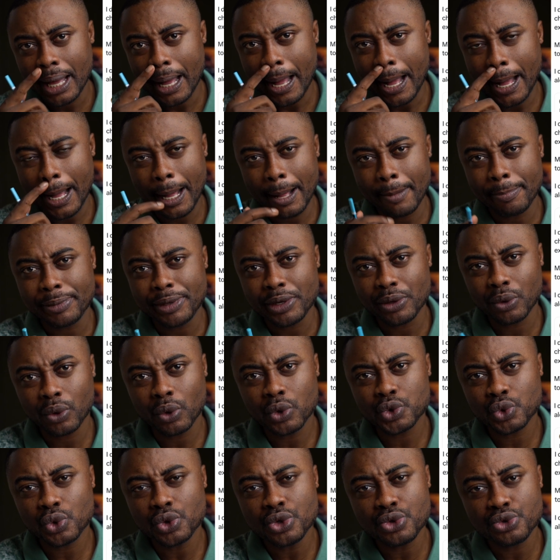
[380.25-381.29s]
They
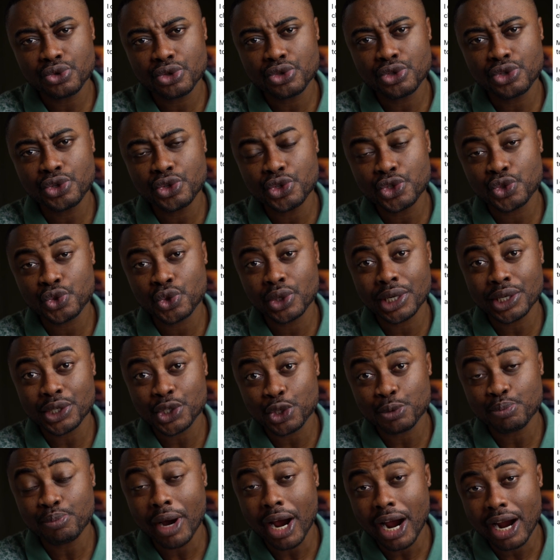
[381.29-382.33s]
also introduced
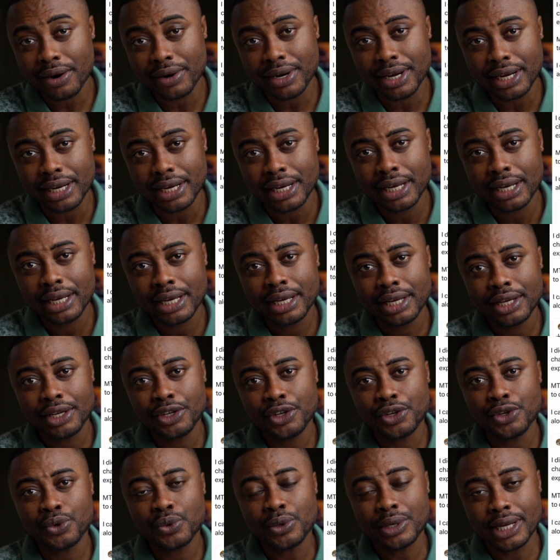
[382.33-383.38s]
non-expiry
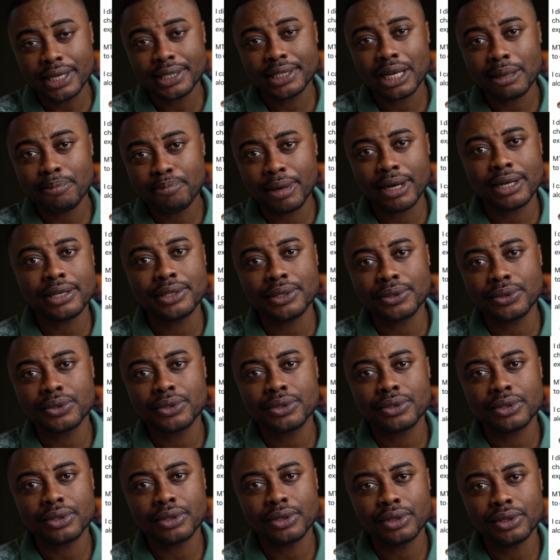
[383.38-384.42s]
data
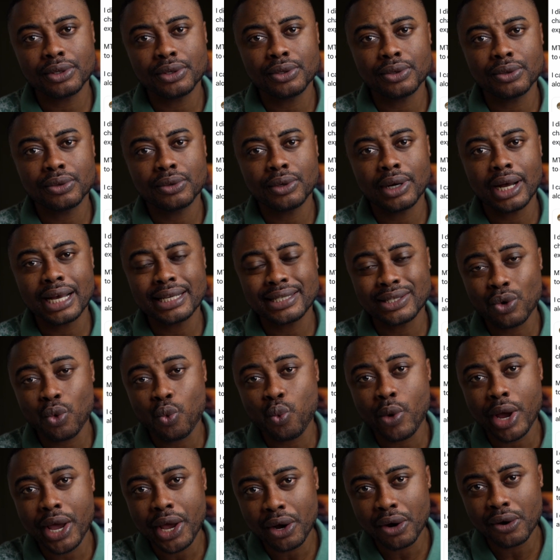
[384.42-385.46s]
bundles as a
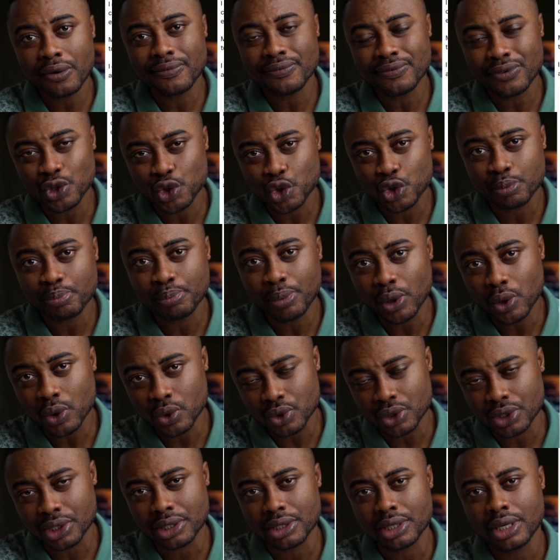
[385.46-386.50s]
way of
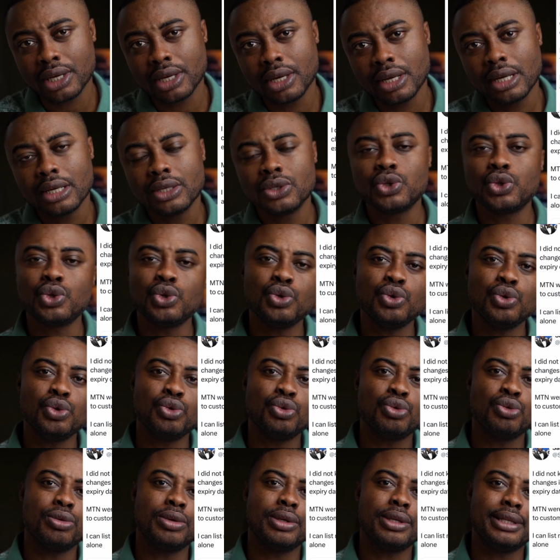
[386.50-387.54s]
response
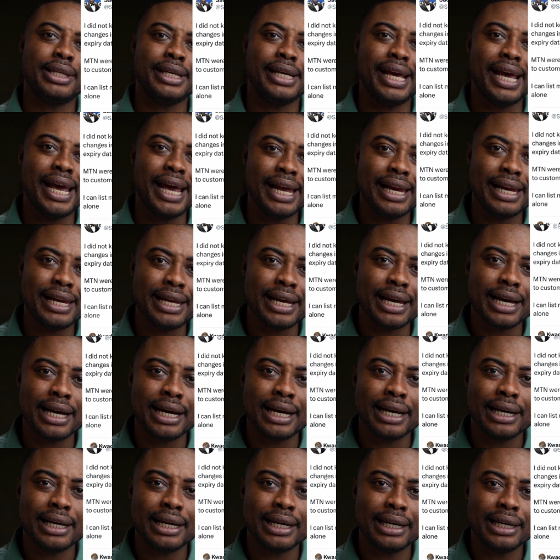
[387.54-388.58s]
to the
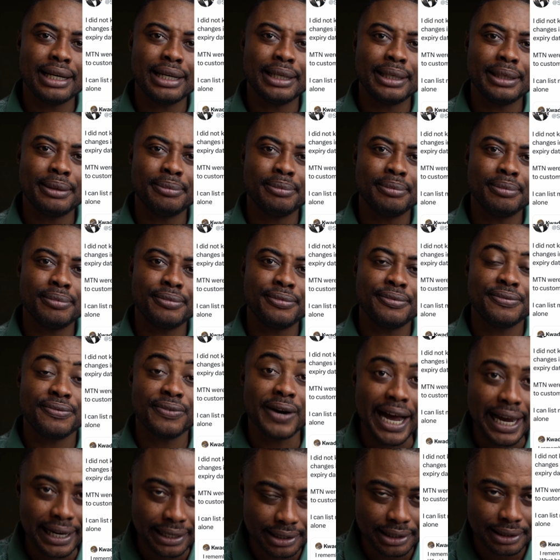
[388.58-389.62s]
earlier
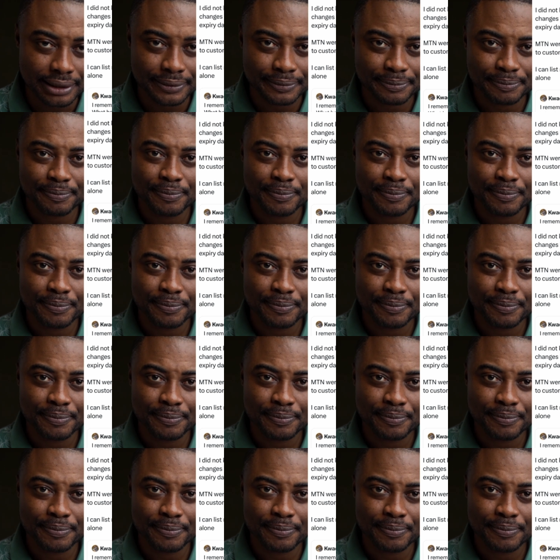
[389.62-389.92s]
fight.